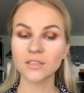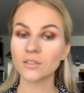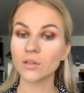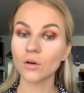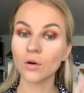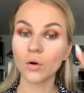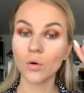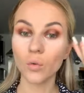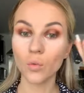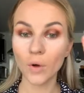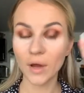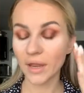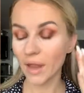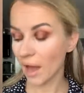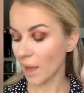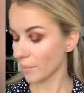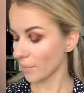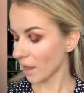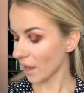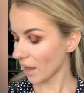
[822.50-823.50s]
so when
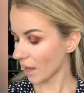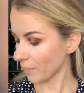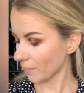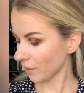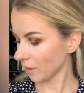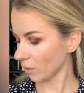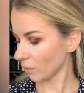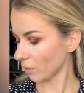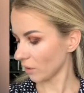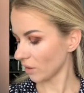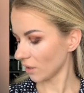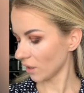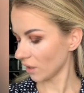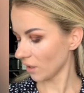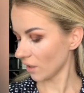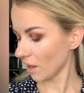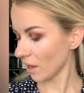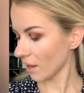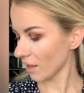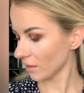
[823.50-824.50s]
I'm happy with
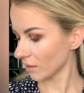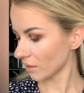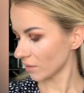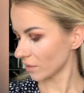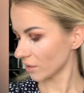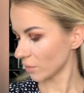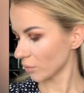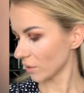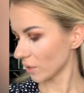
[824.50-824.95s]
my eyeliner,